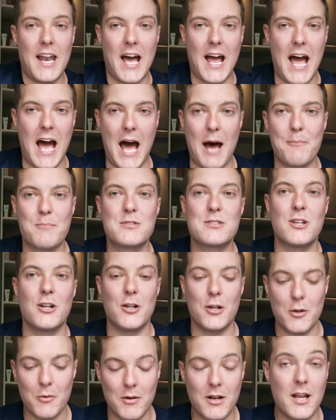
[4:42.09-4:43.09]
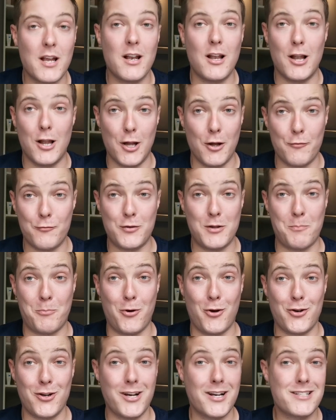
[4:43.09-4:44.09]
and I absolutely love the
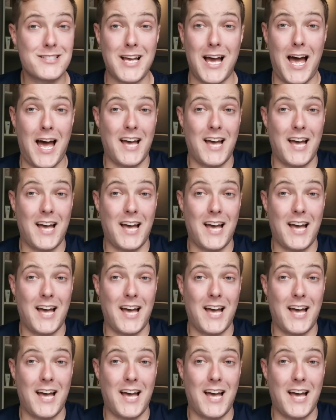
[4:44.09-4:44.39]
product.